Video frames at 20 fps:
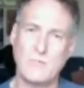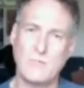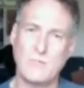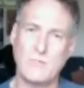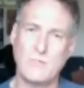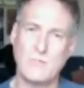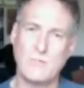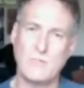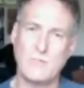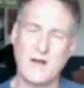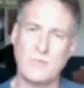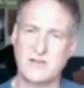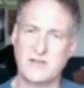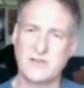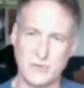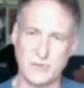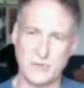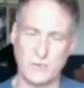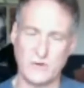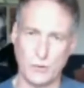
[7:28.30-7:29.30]
What else
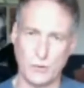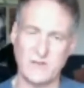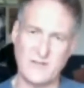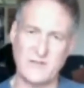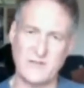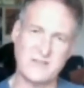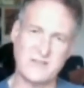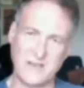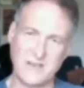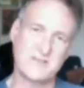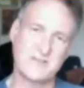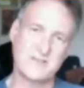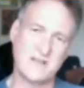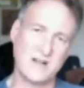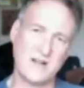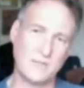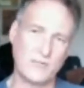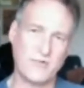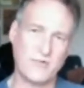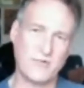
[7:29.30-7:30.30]
can you do? And then they
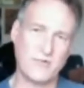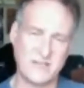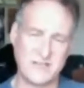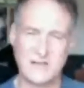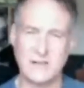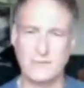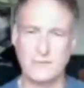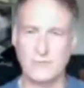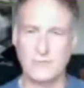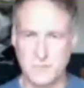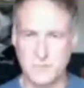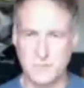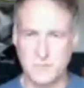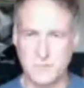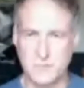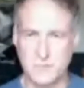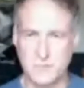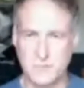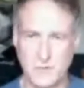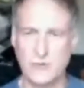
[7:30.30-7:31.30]
can start to progress. And of
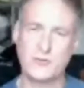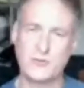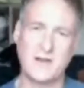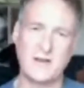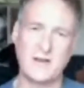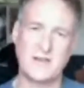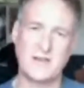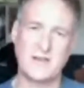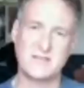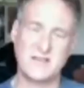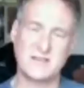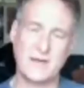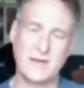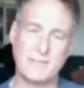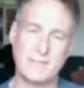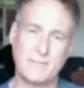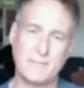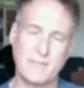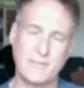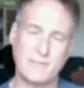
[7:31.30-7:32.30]
course, we've got all the
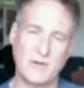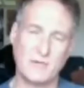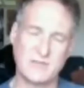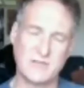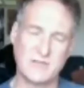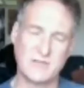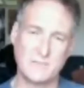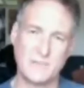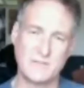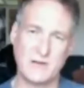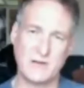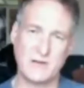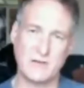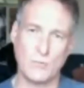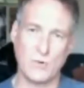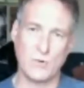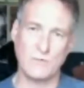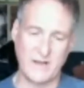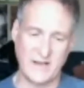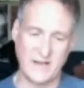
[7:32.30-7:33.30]
trainings to get people up to
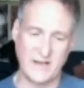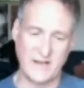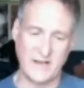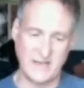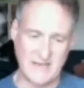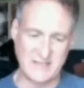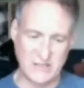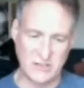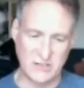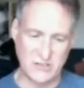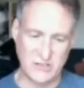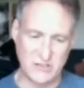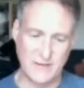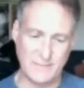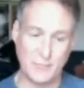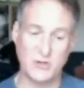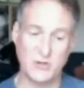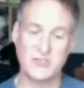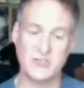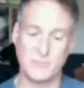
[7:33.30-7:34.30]
speed on what is
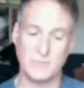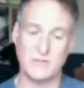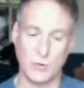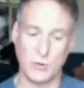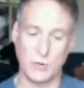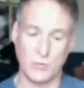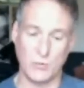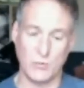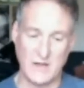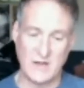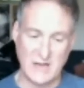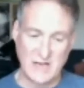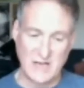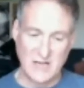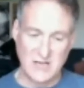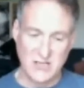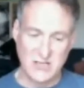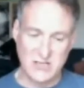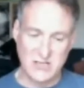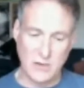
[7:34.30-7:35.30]
actually possible.
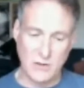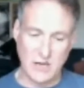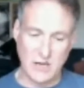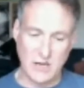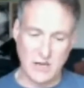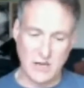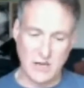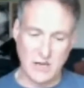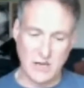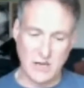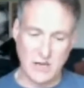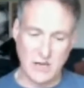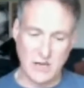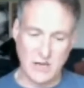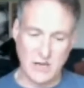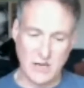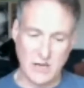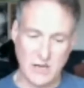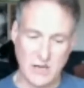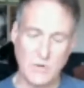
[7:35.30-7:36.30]

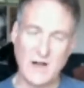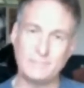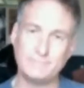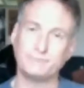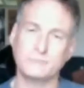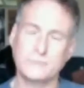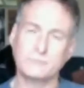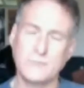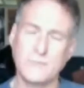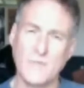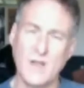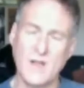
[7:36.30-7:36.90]
So.